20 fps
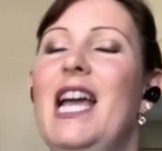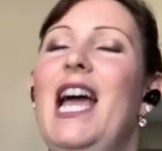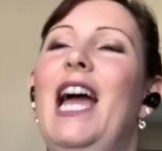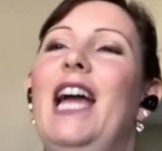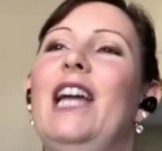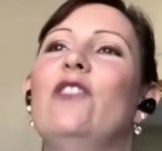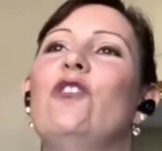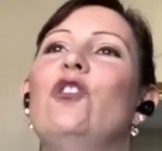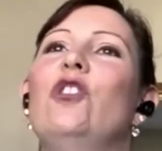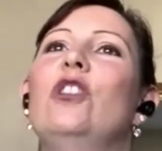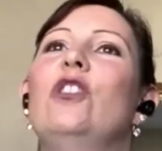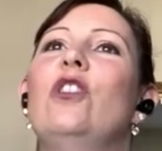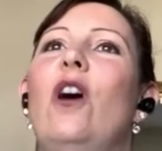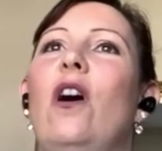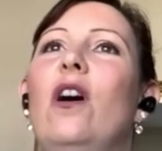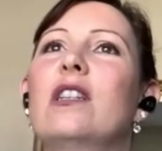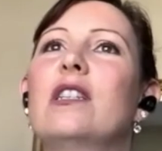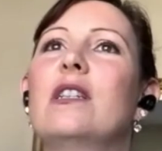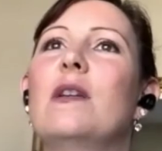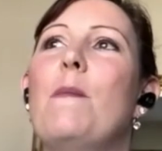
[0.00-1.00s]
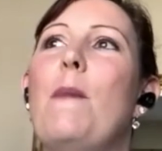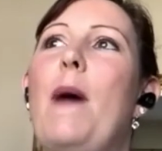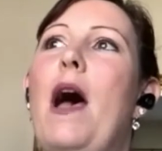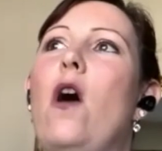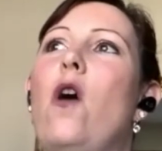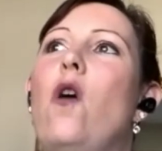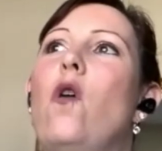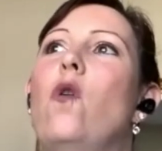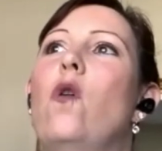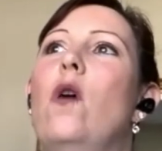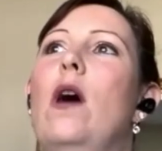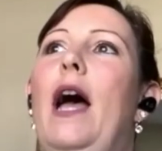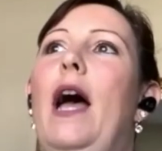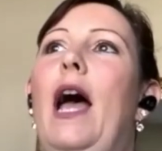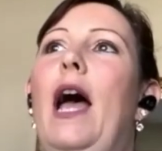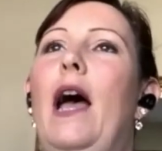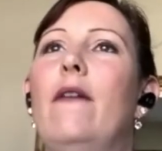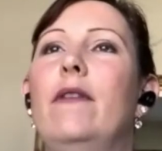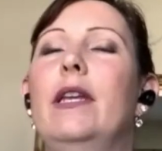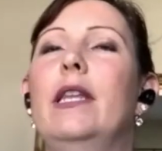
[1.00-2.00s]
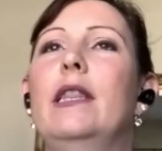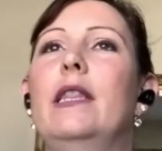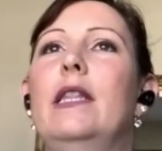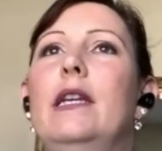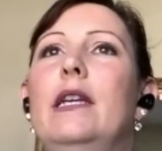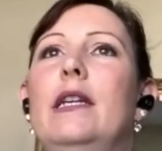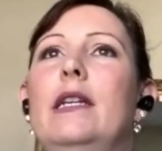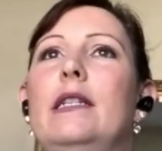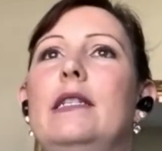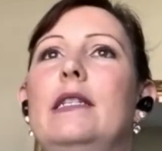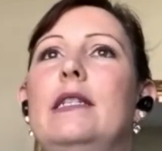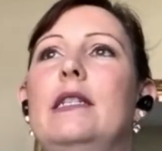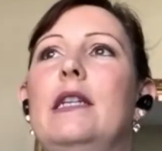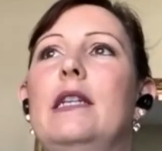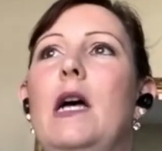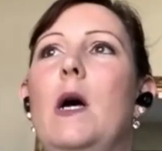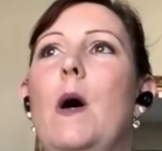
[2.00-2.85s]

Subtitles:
And she talks about having this